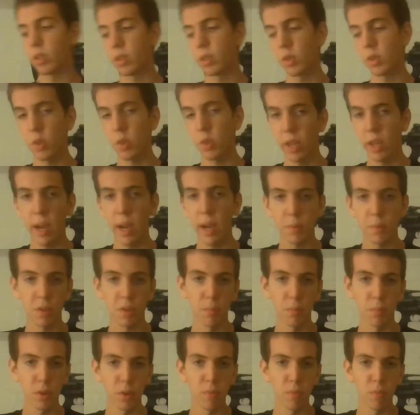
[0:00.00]
to slap
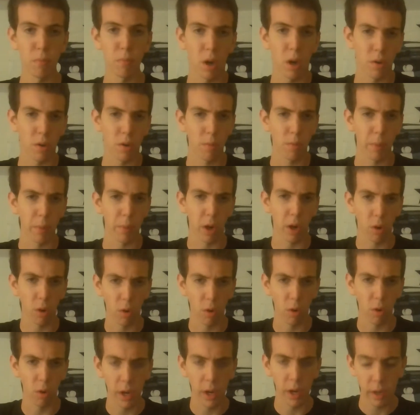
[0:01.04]
some new modern
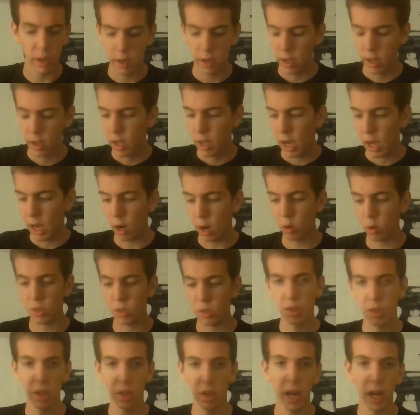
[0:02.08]
barrel on it. I
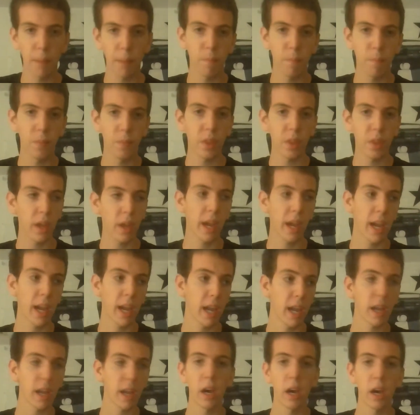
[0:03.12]
want to slap
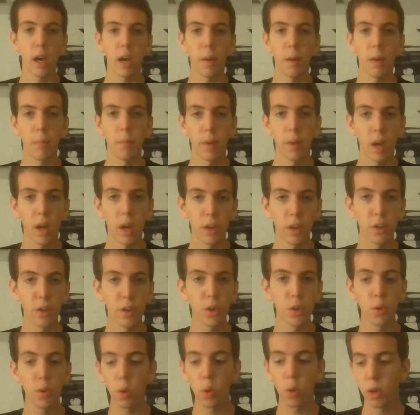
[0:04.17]
a
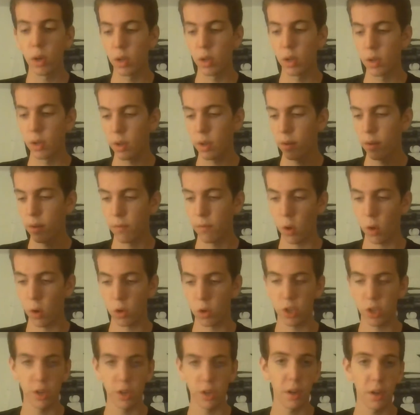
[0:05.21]
new
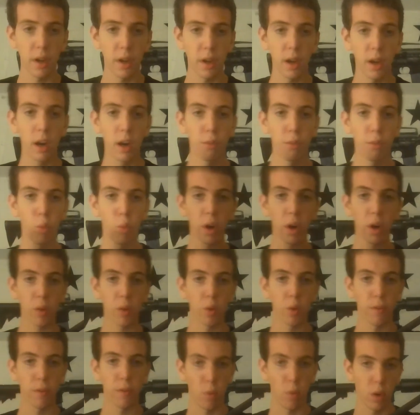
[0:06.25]
version of what
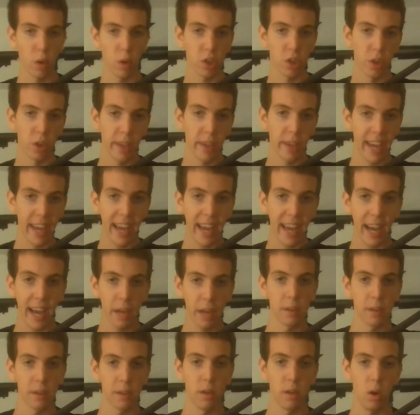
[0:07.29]
it would have originally
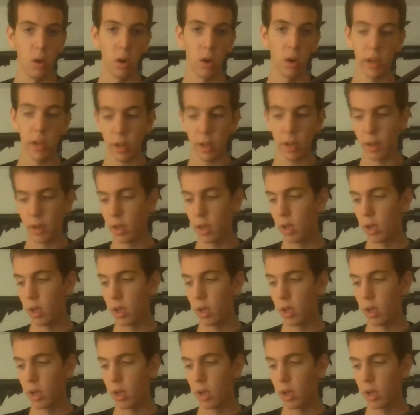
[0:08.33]
had on it.